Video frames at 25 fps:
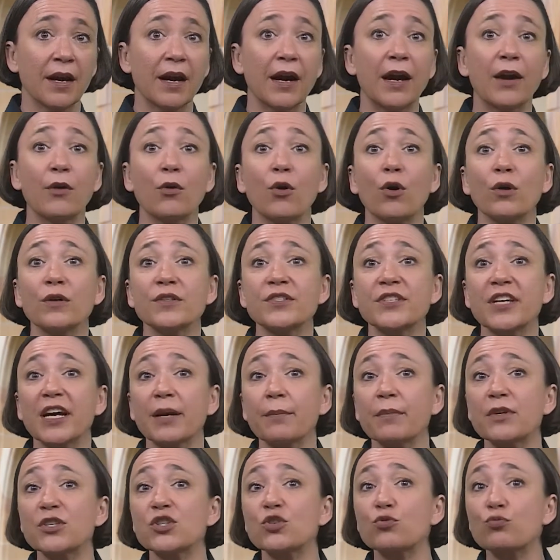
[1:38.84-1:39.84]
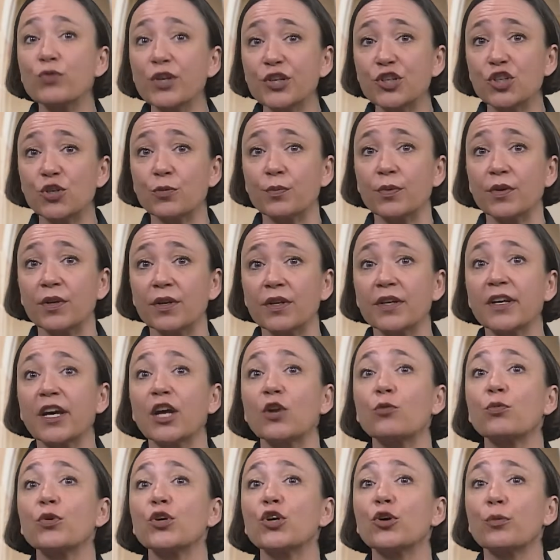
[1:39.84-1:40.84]
Are all segments reachable?
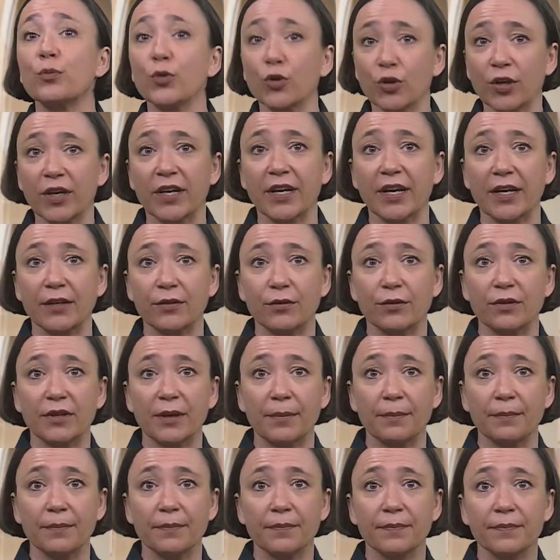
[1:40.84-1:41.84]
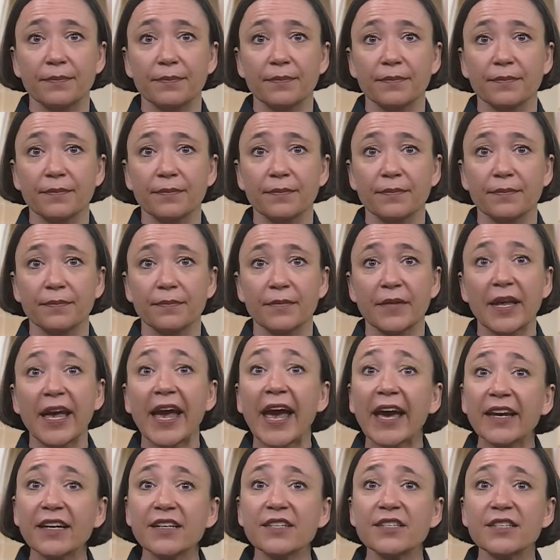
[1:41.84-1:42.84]
Can we communicate to them?
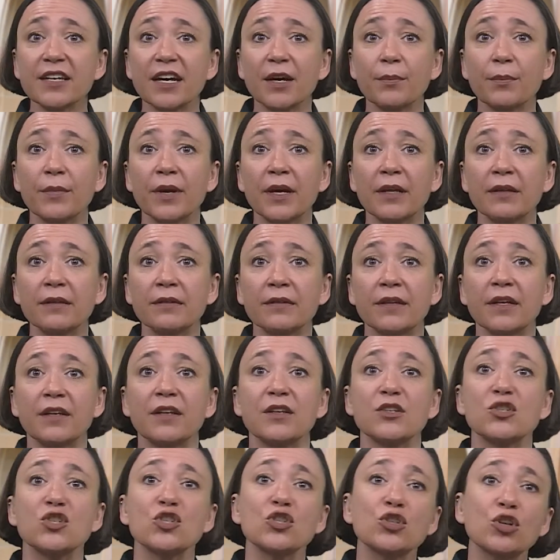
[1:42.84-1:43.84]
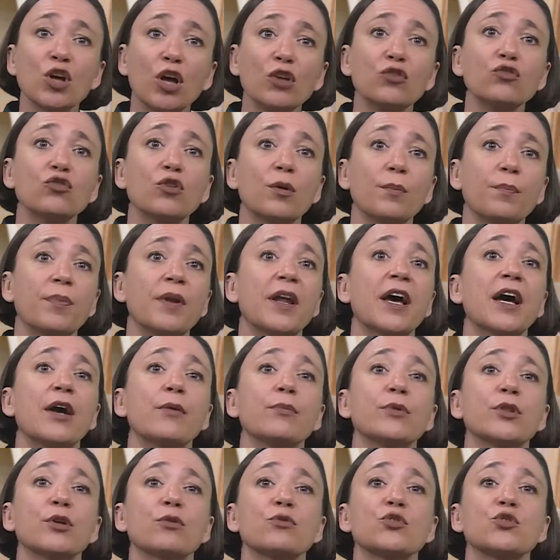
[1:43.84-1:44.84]
Any segment that does not comply
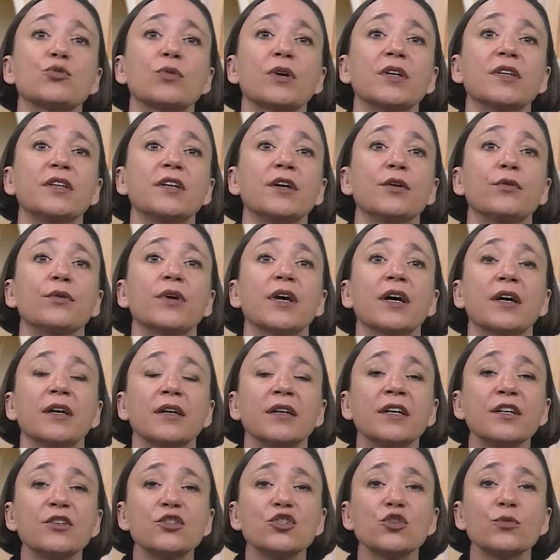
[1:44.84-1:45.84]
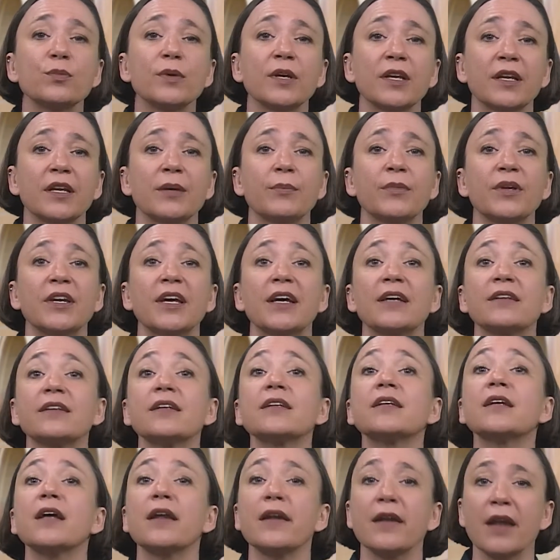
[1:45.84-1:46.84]
with those criteria needs to be
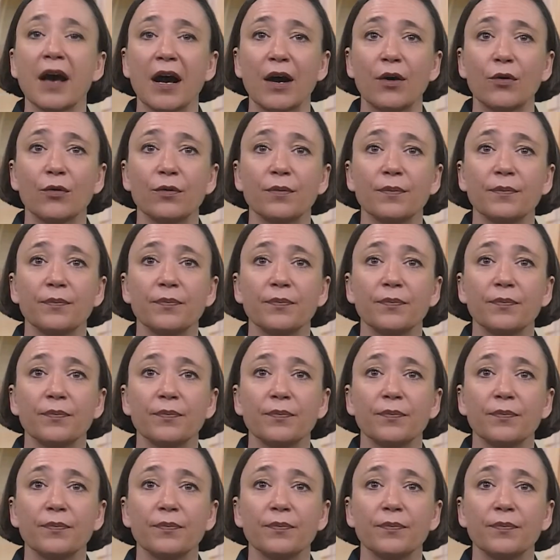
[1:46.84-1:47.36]
eliminated now.